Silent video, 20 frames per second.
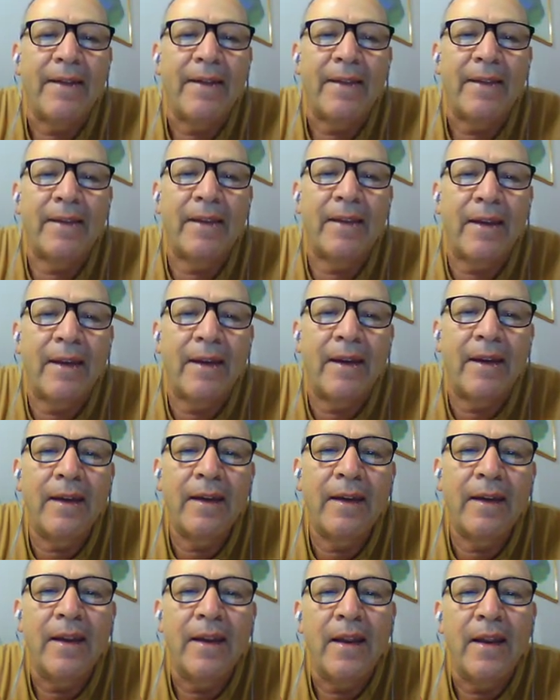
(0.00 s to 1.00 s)
the end
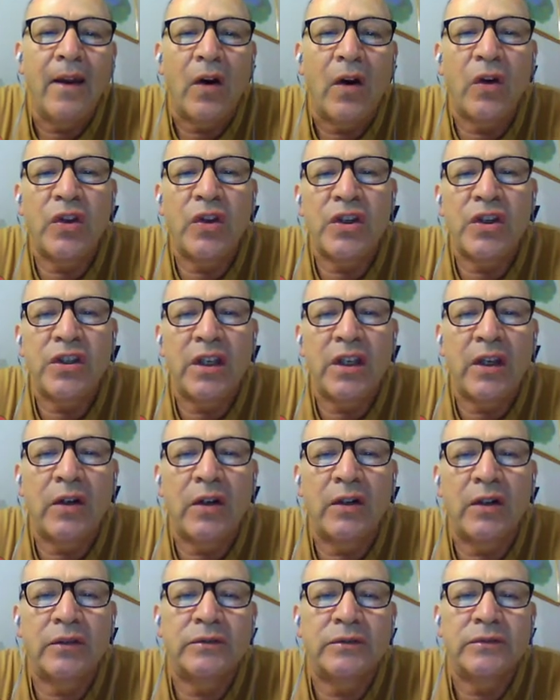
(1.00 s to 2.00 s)
of the
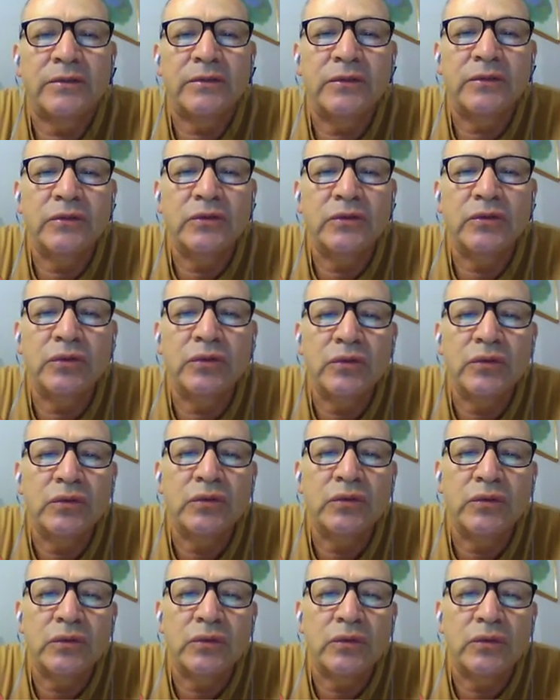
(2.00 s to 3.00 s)
second
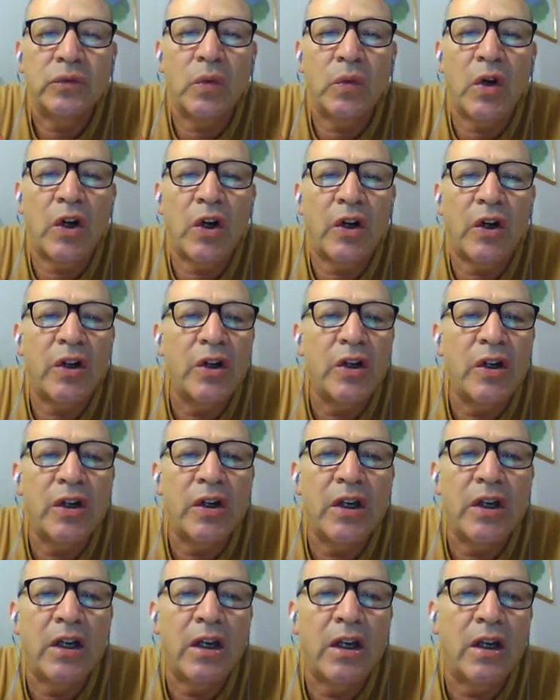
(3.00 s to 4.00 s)
word,
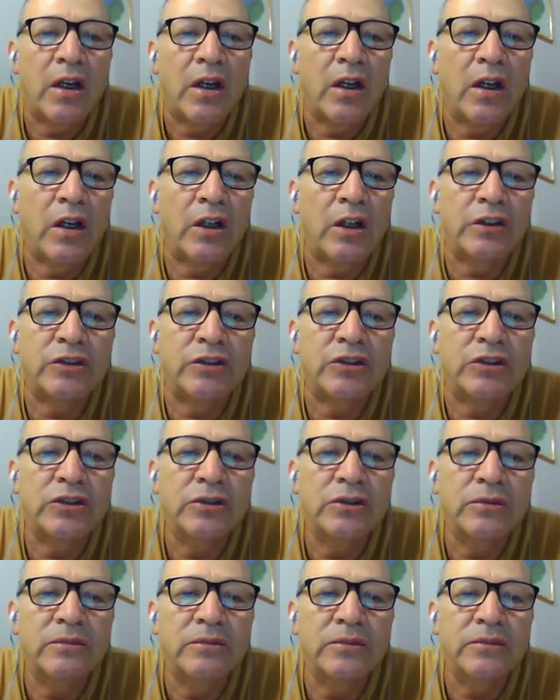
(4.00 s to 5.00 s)
lunch.
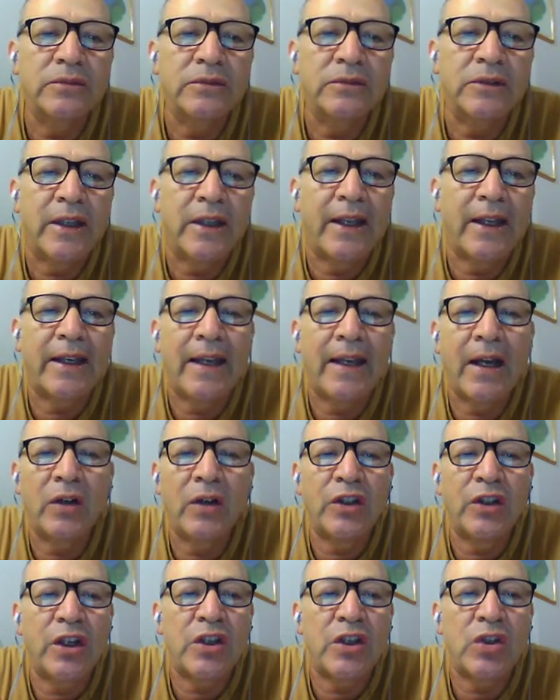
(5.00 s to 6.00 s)
And now
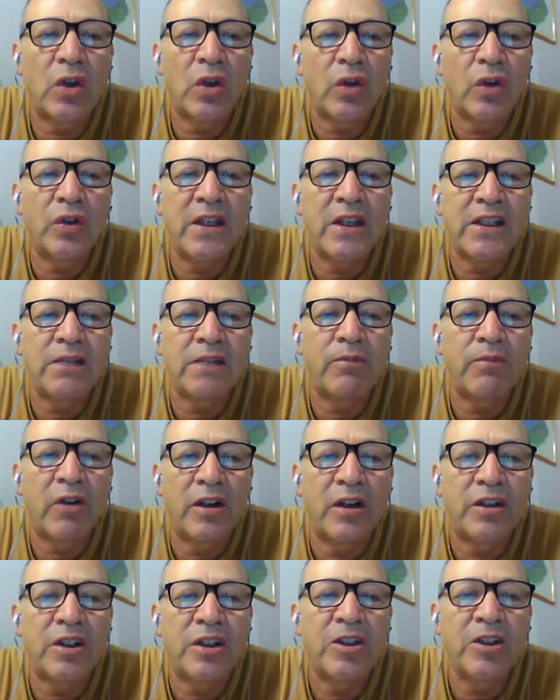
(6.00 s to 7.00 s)
the result of this is
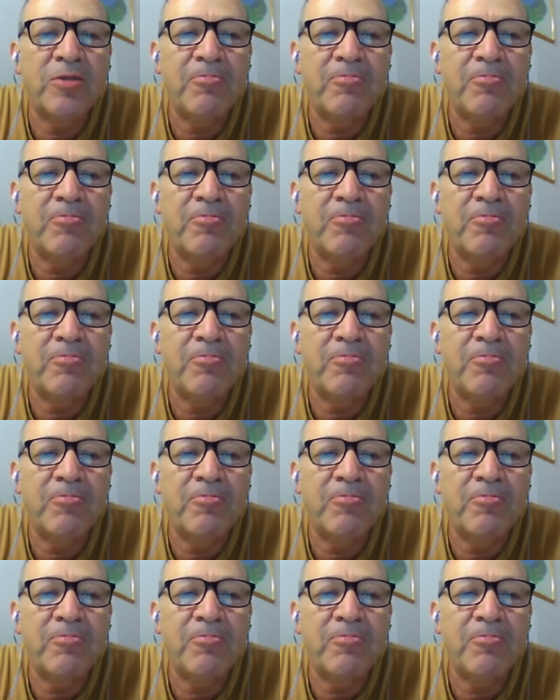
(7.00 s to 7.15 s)
brunch.